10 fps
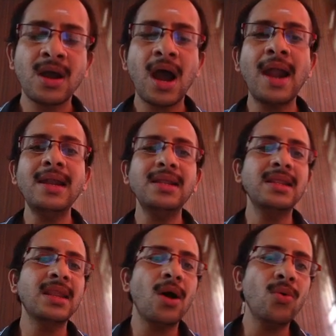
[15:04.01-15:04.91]
And
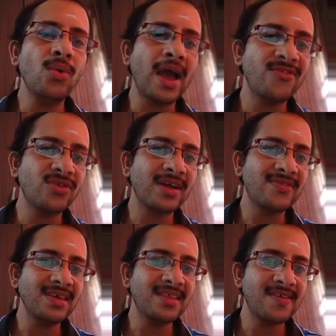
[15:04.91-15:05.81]
now as you can
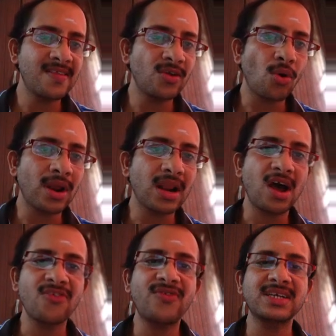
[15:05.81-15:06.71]
see, this is the total
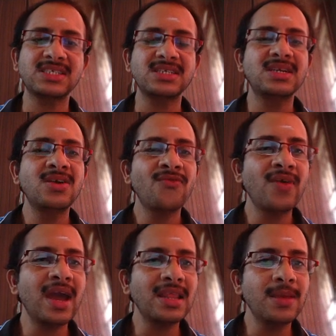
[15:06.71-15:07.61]
cos function,
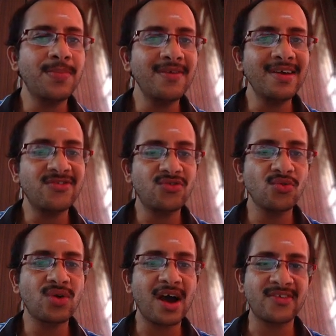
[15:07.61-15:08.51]
where the previous
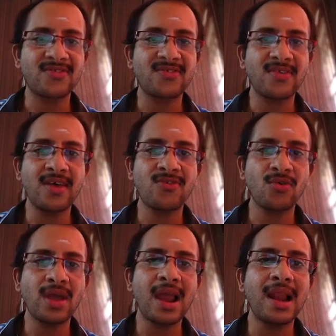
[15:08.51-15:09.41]
two cos, say so
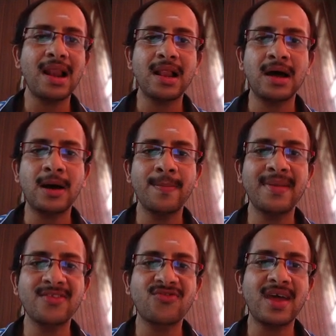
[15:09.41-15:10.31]
L
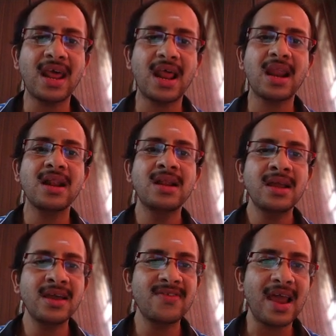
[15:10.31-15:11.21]
mean square error
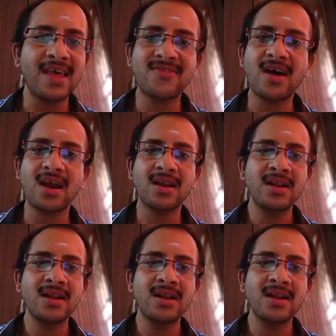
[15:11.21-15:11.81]
is LSR,